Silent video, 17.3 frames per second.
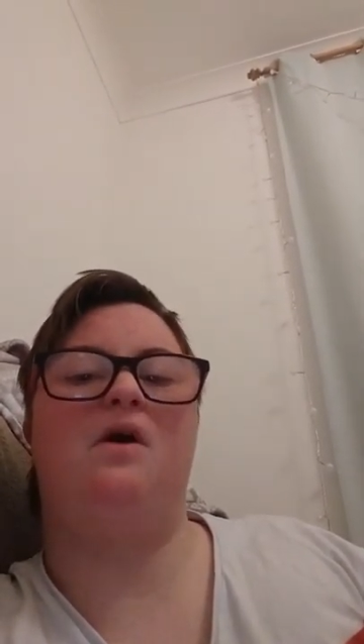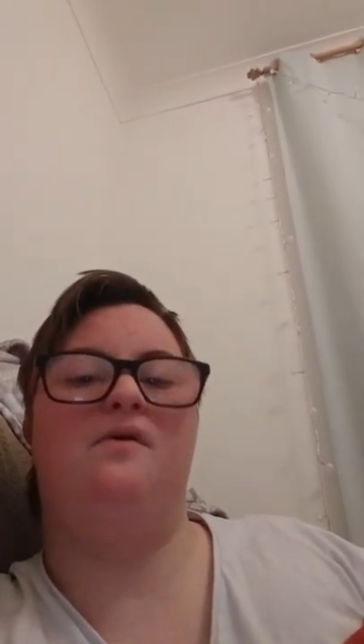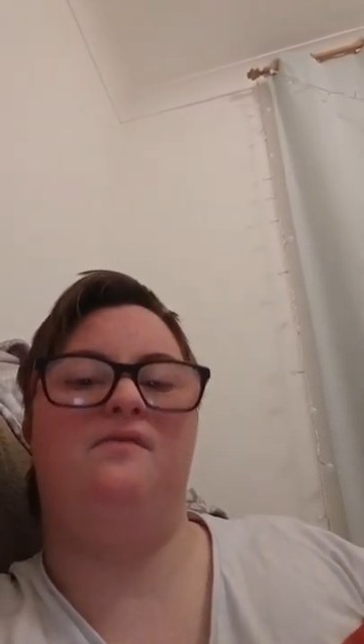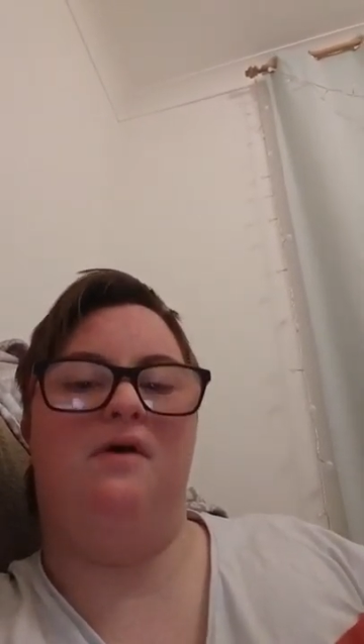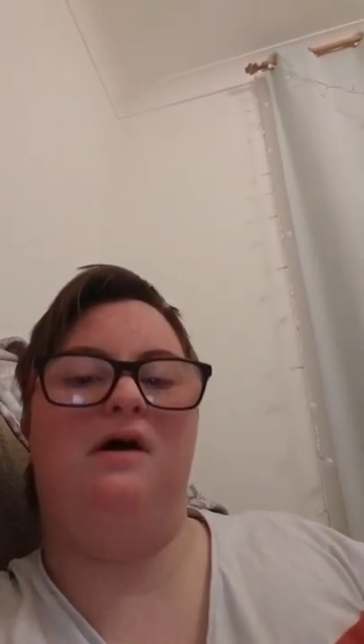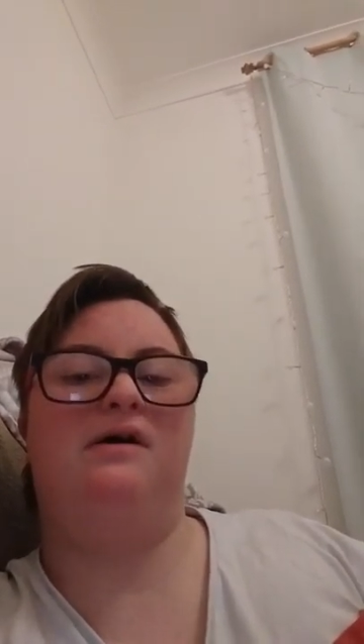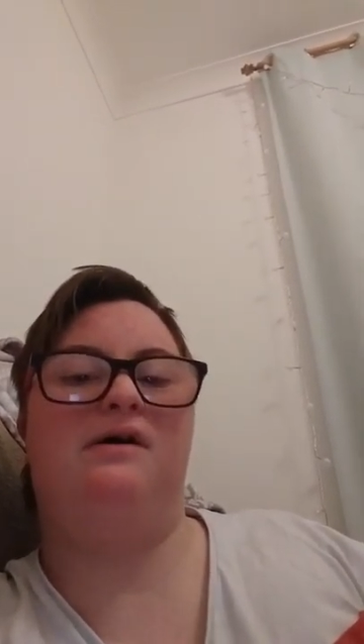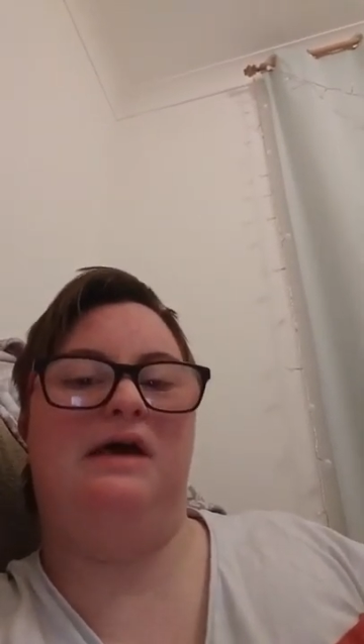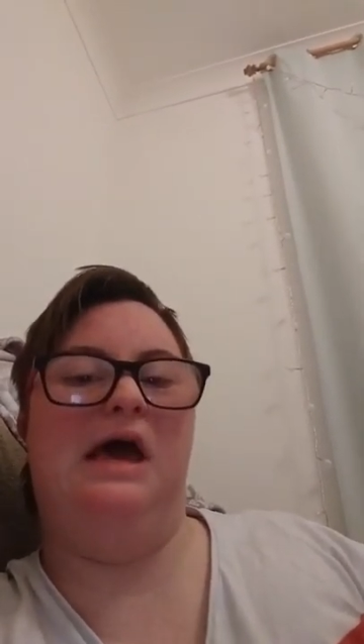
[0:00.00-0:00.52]

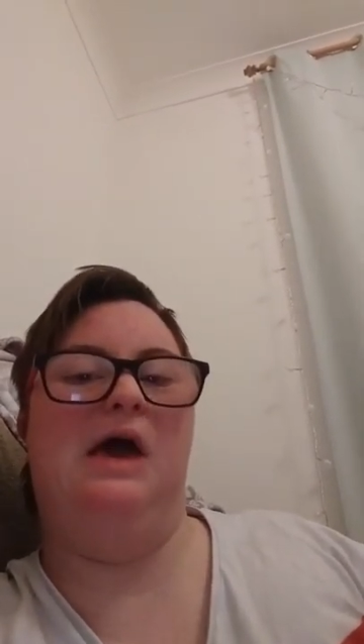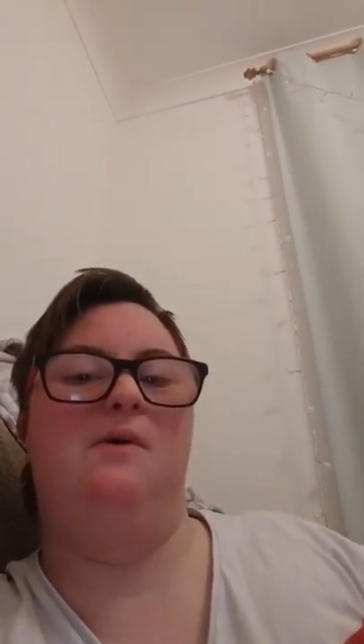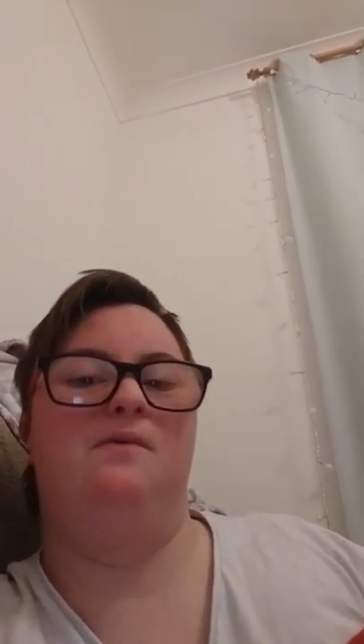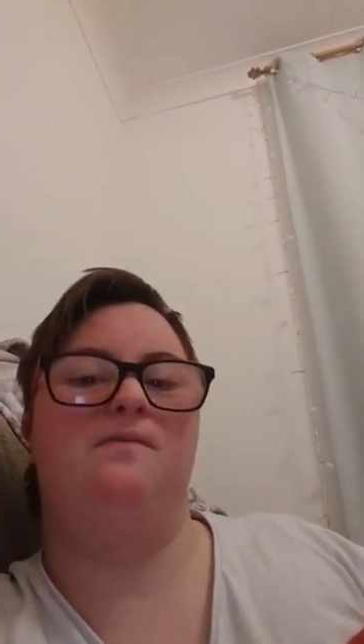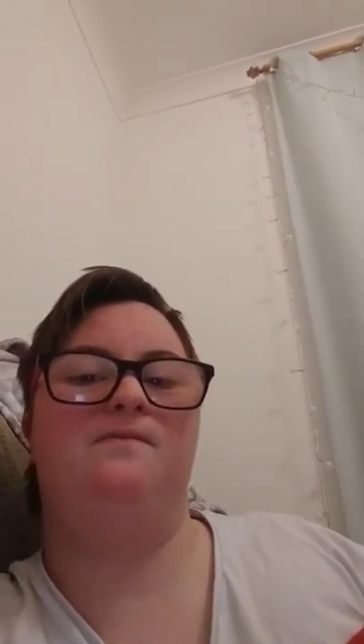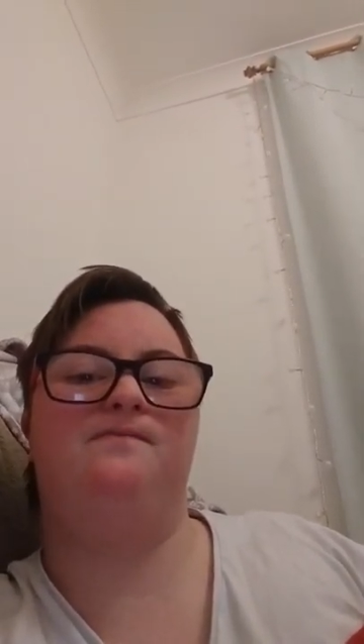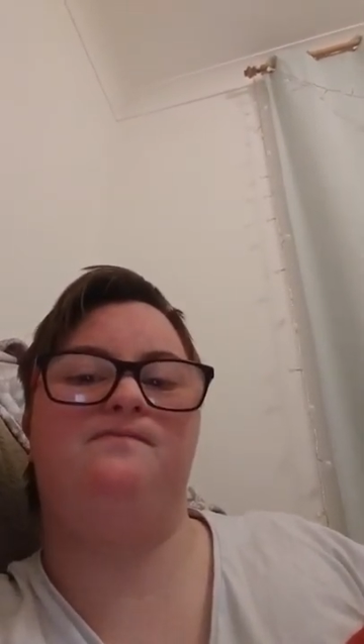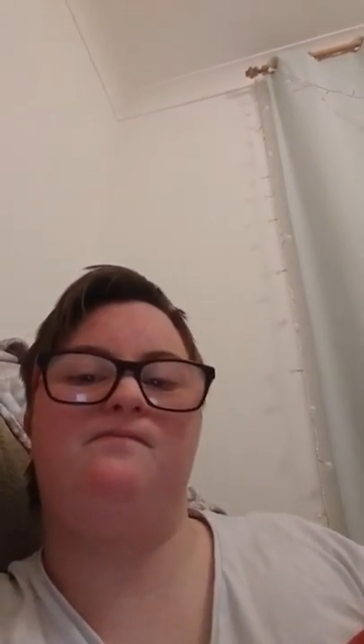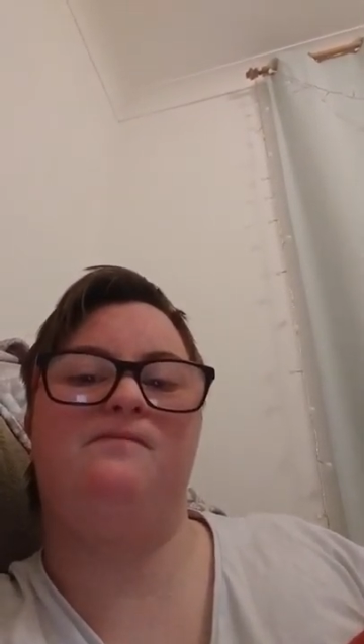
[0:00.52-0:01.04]
thank you.
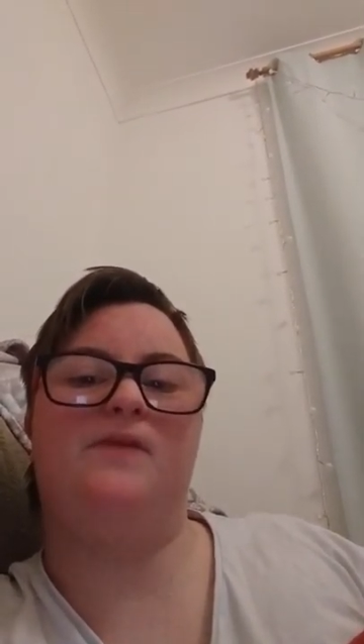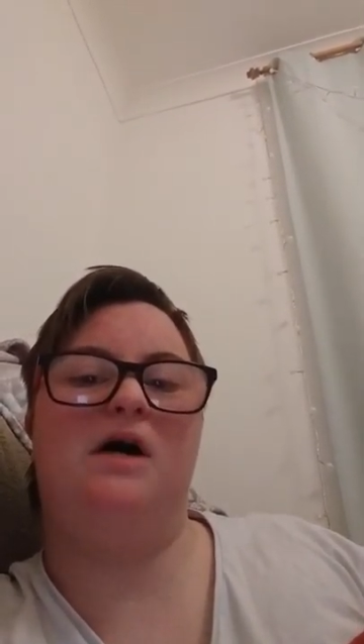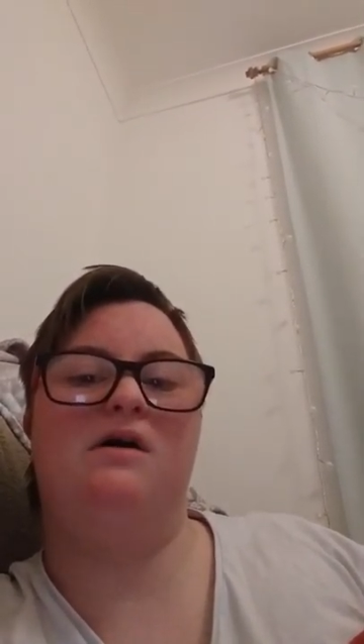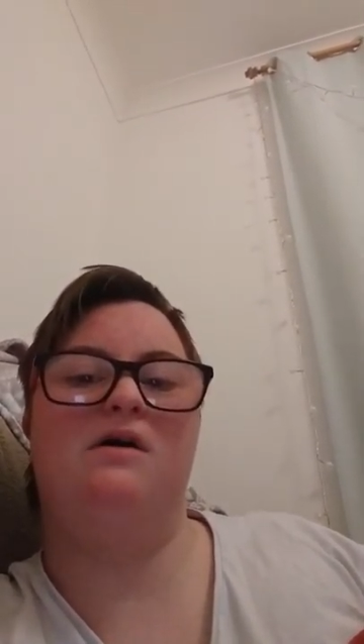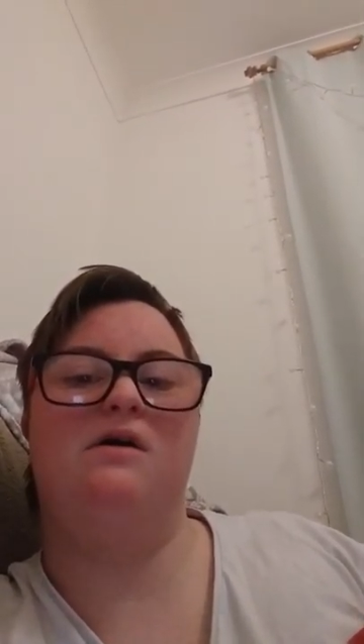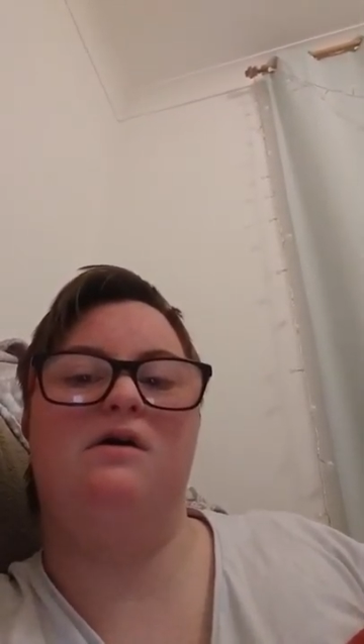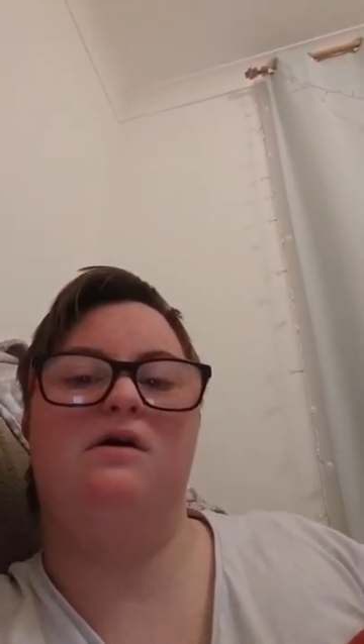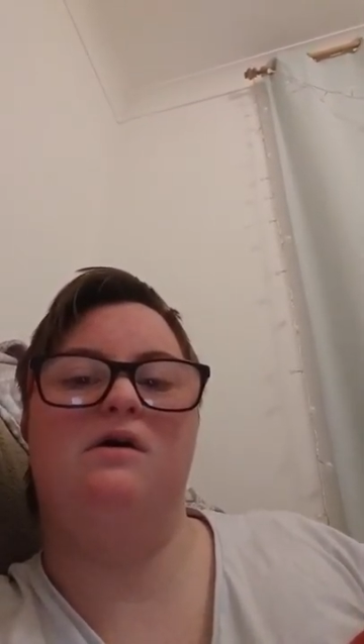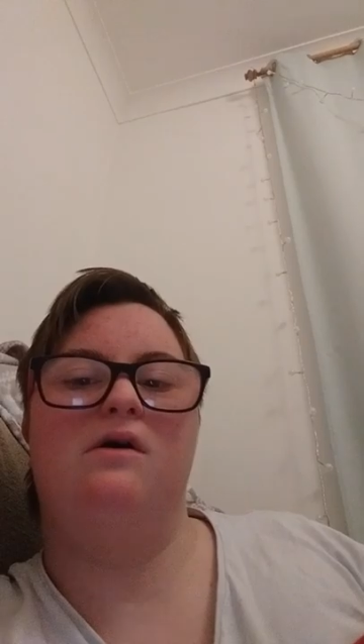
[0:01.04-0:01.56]

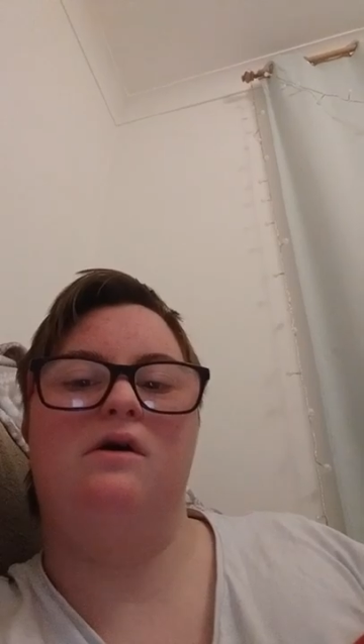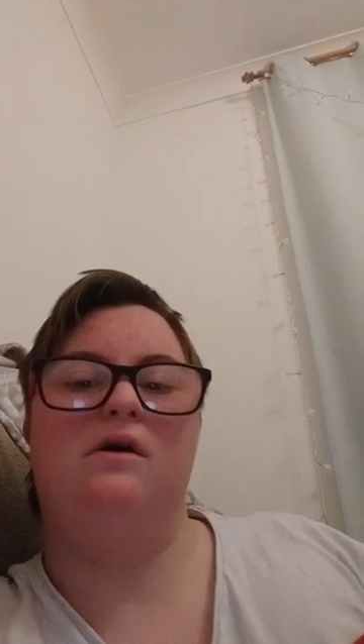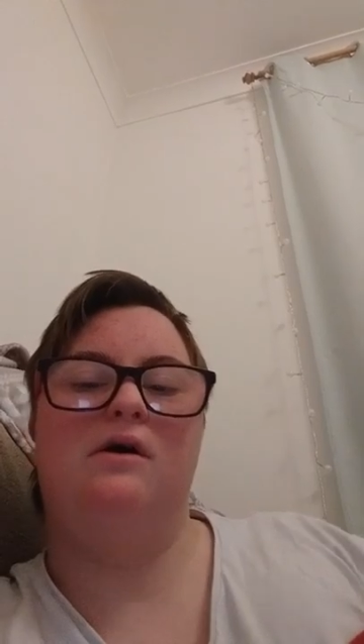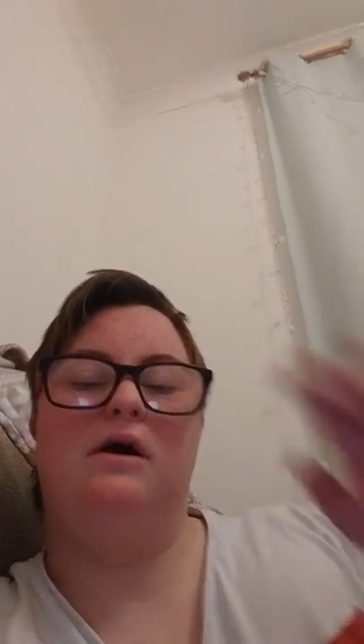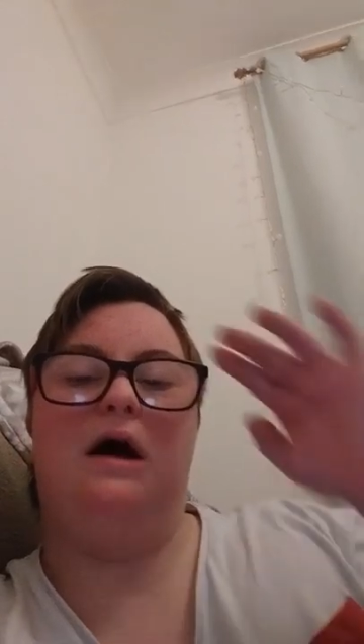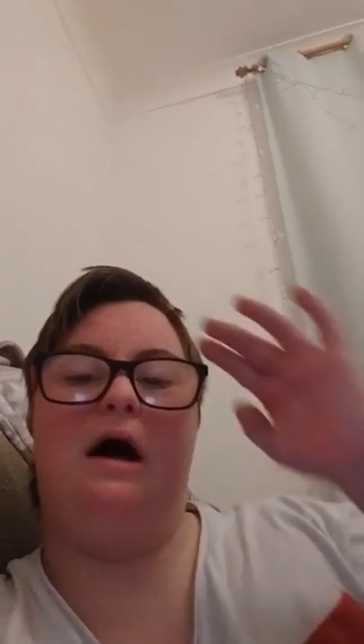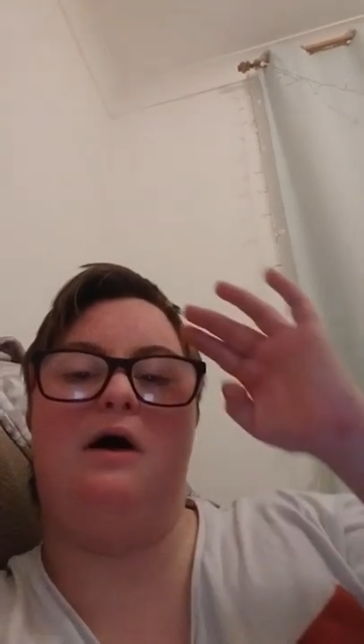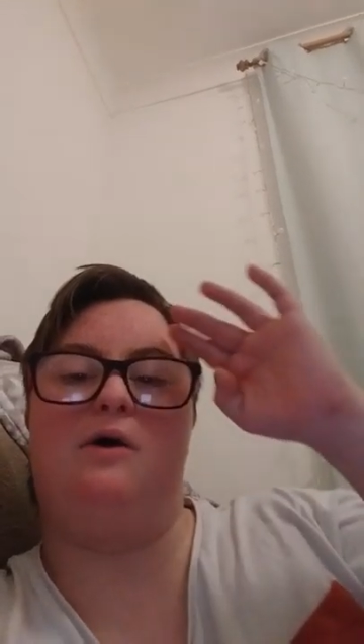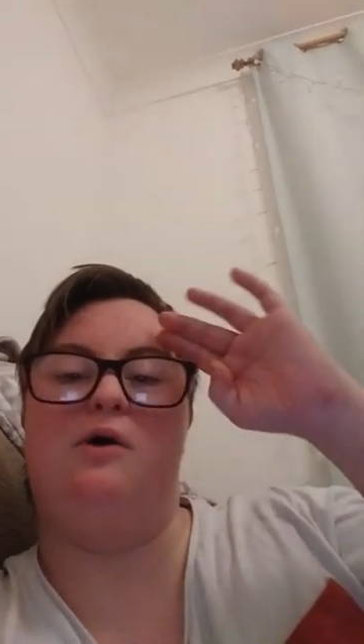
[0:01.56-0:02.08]

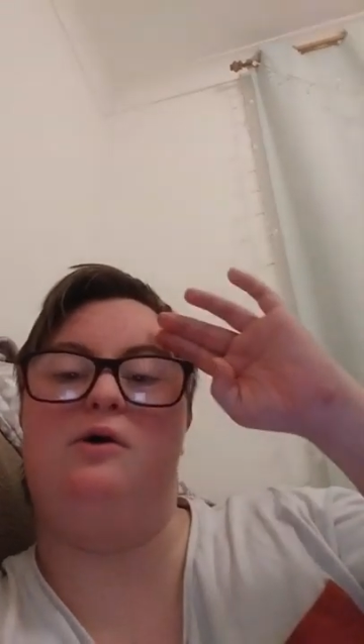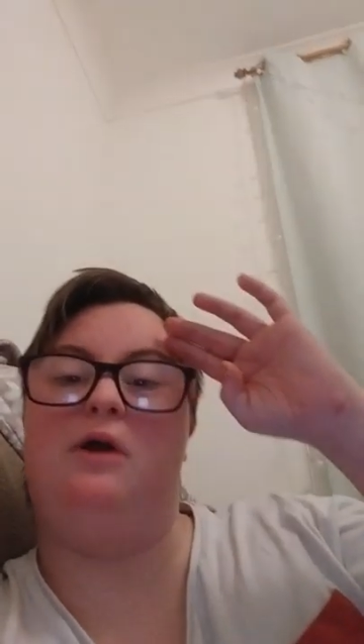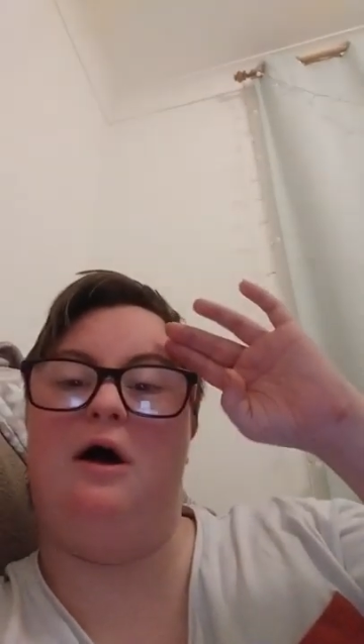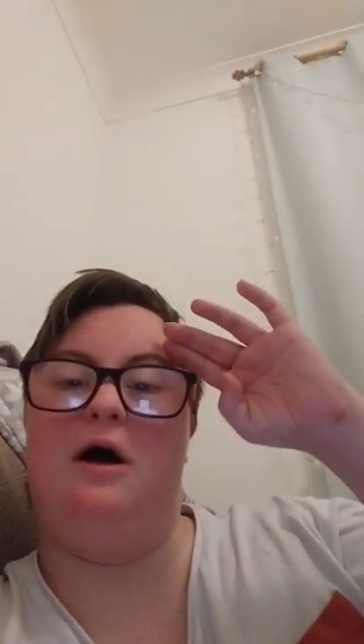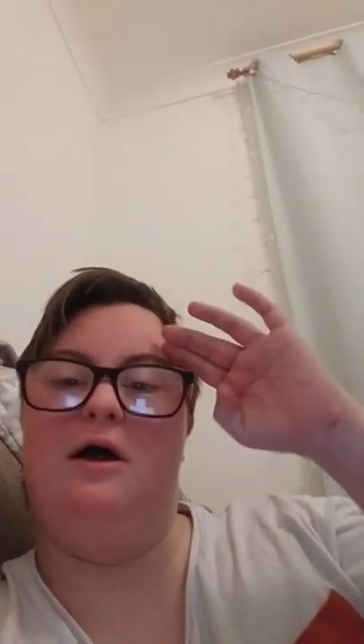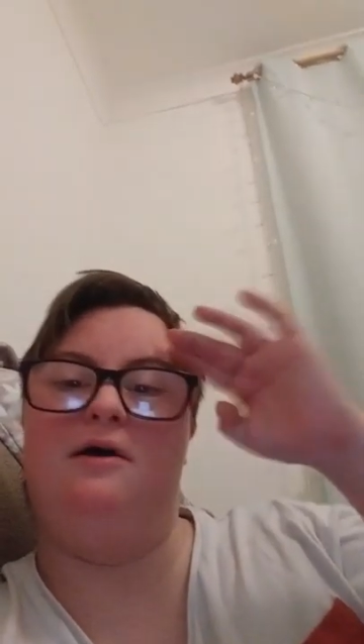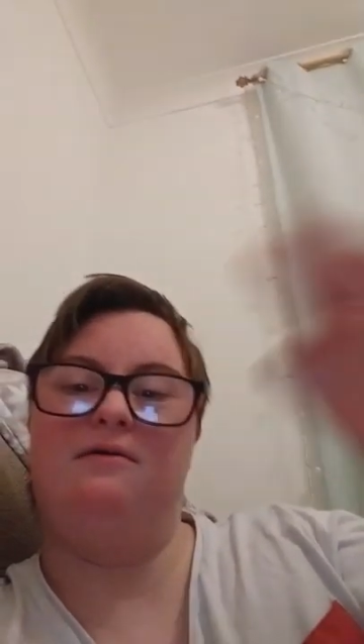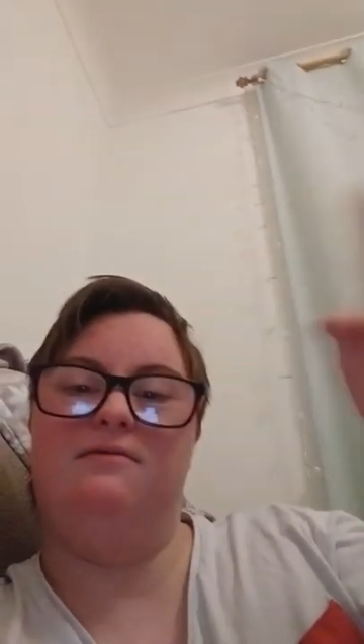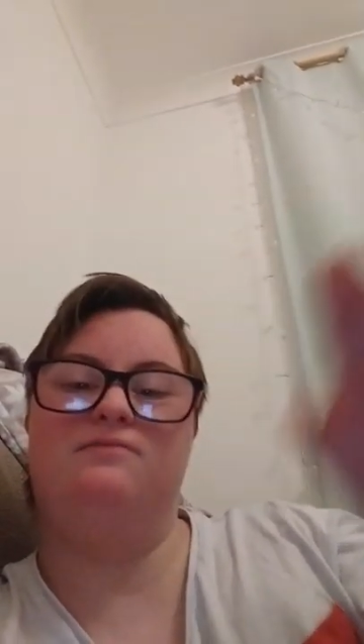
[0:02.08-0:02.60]
And good
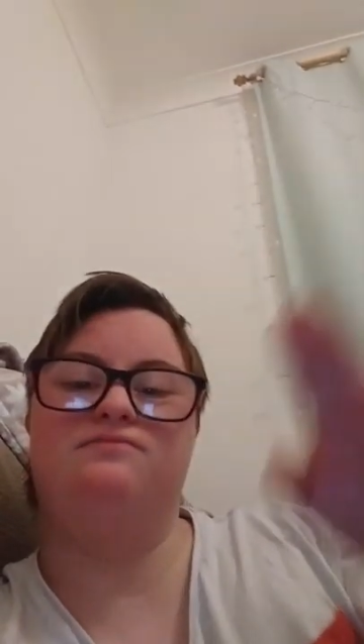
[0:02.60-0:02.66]
night.